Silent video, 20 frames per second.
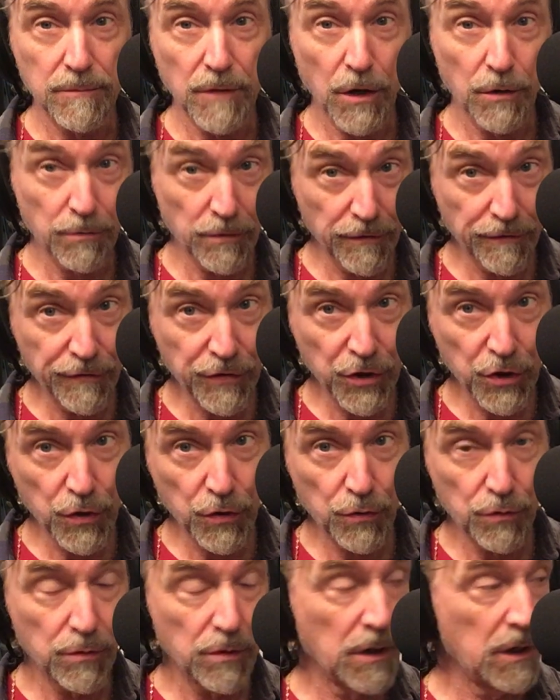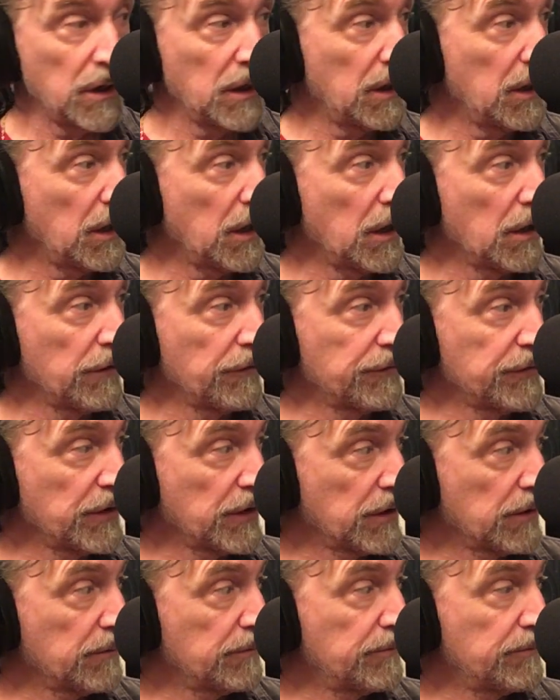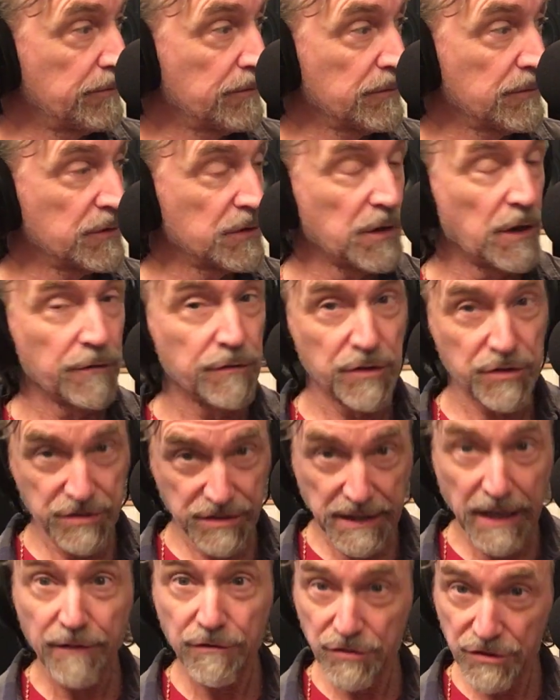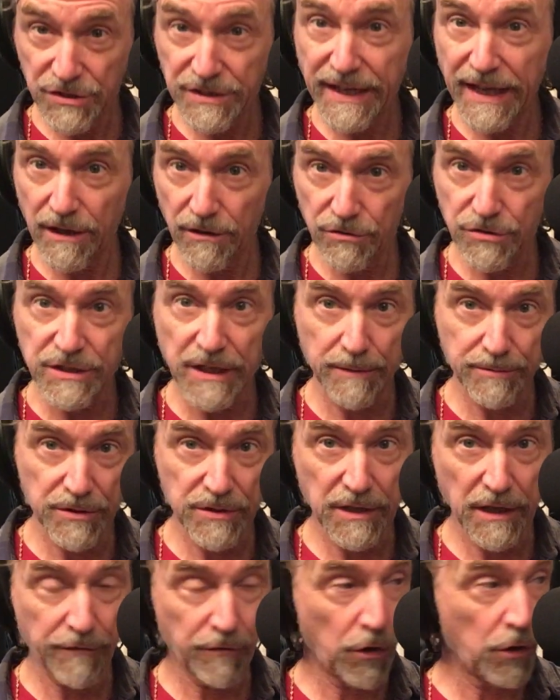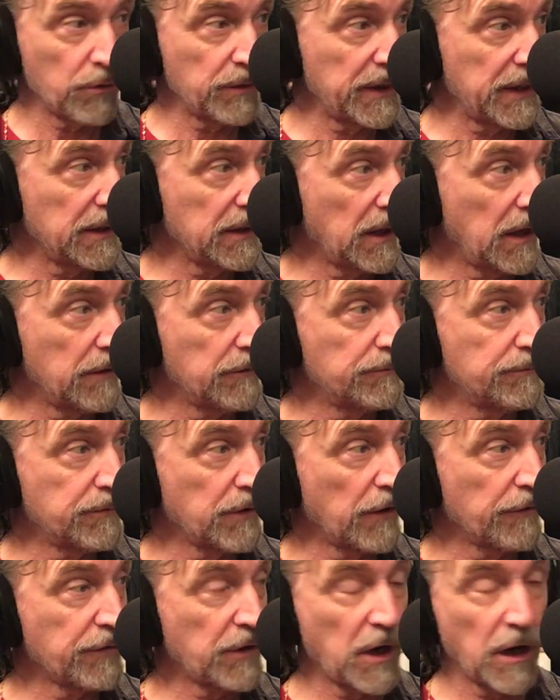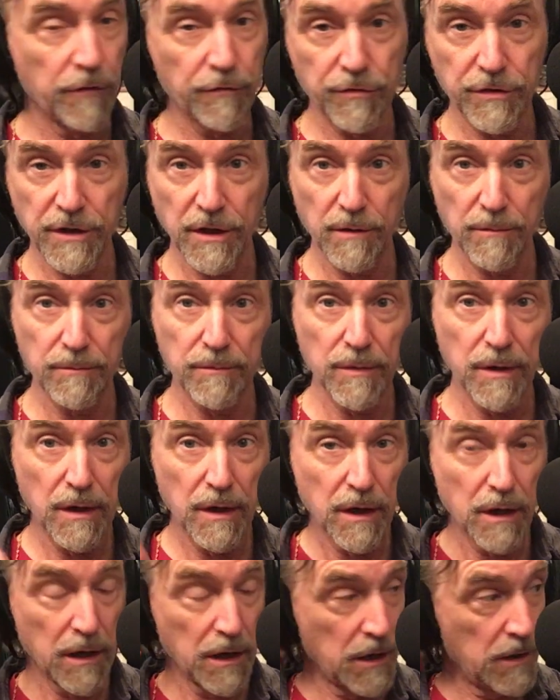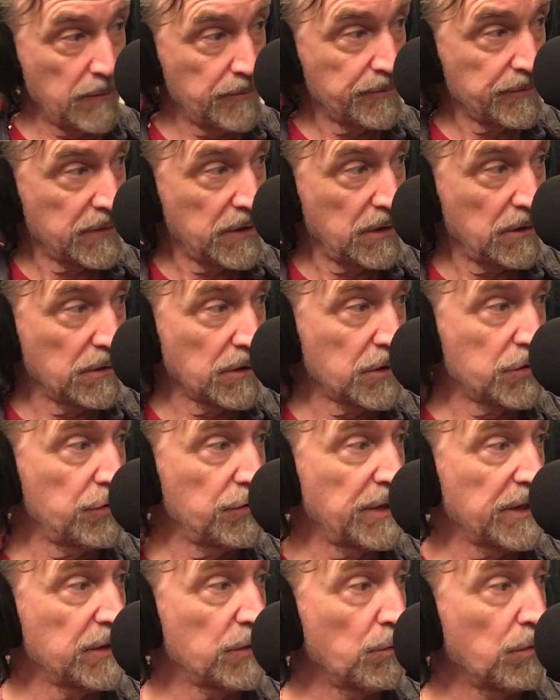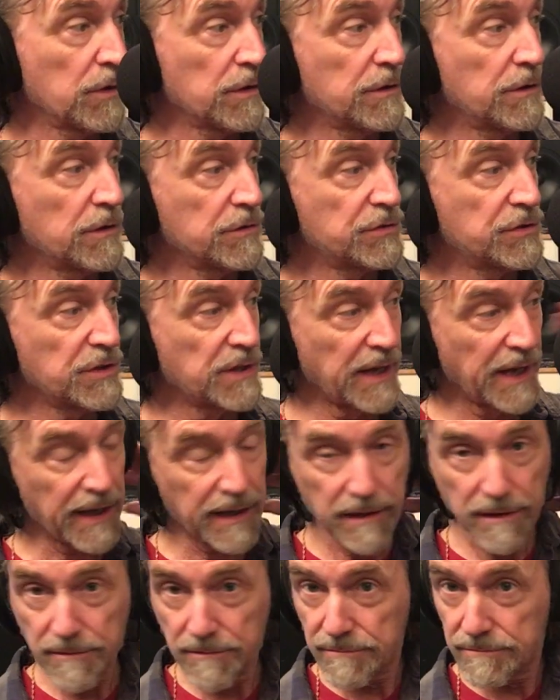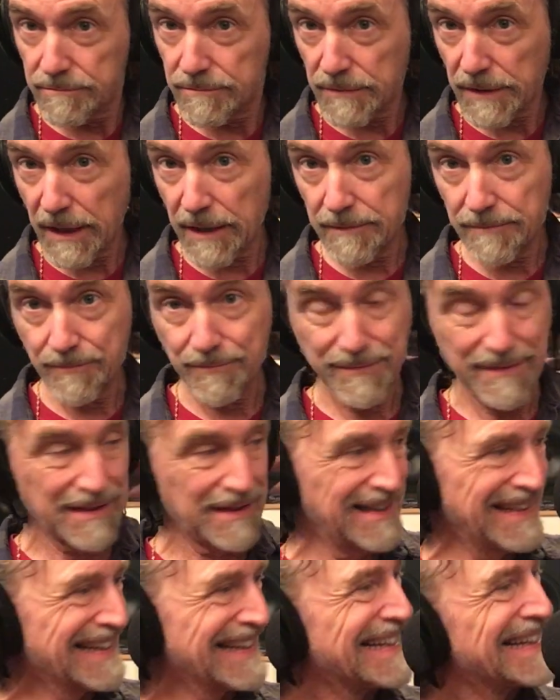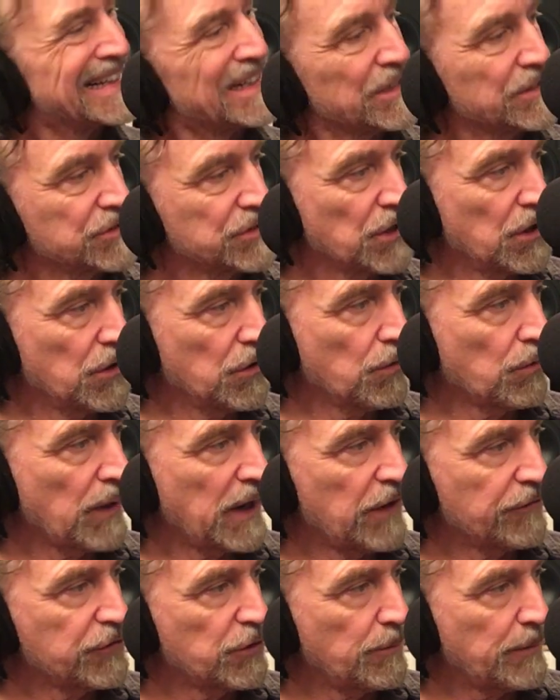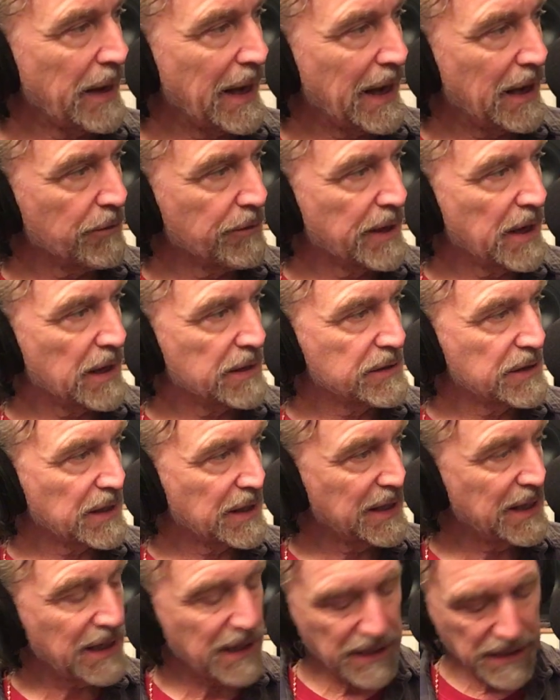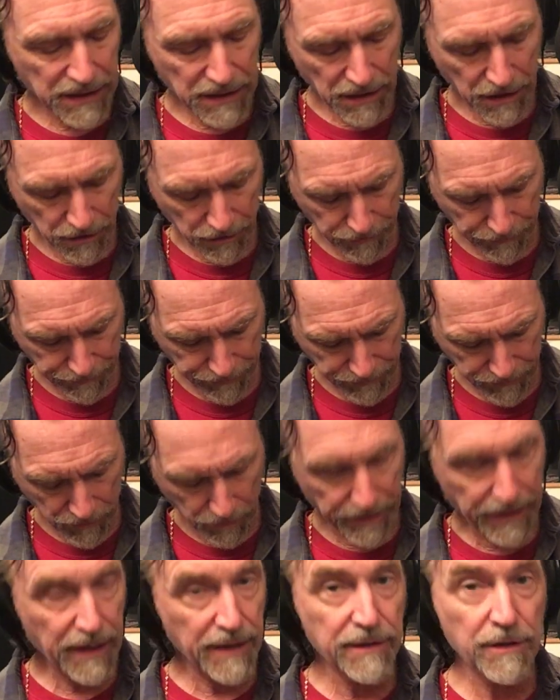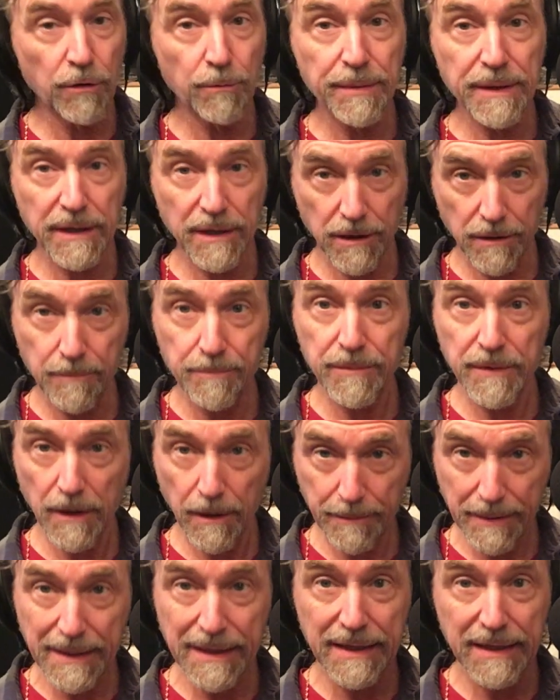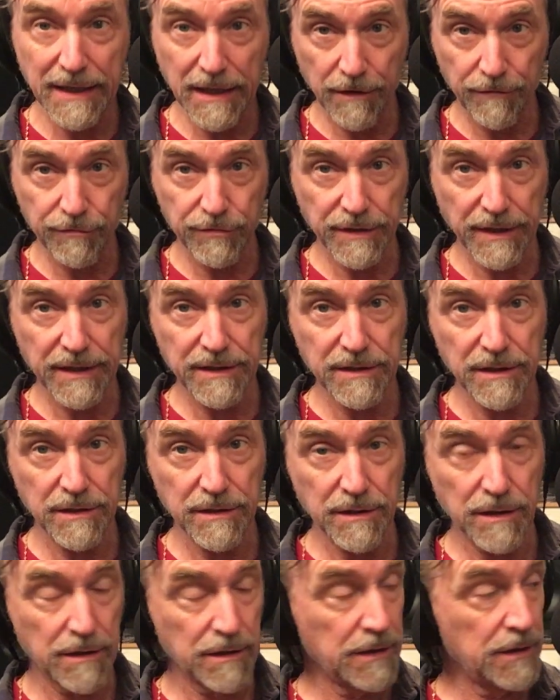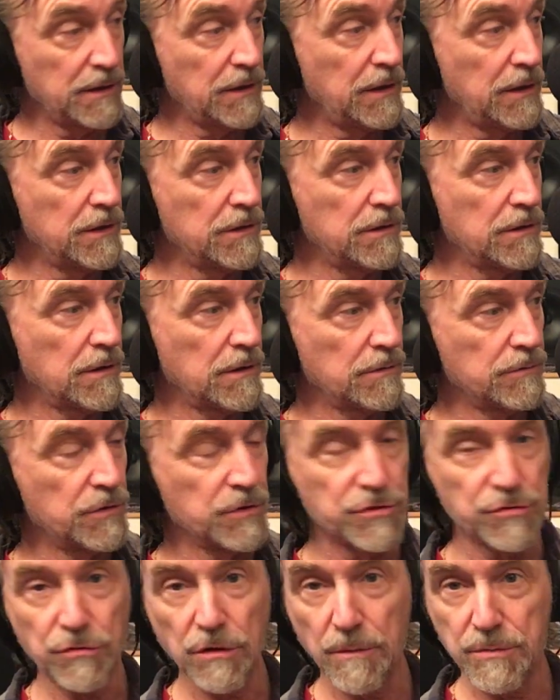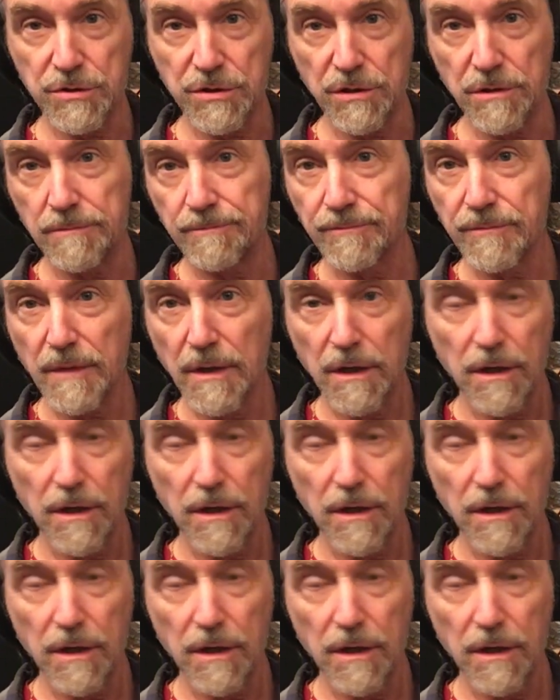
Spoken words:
review of the 7 scale shapes, since I've covered them, including the one today. Okay. So right off the bat, we got the key of, oh yeah, and there'll be a PDF linked in the description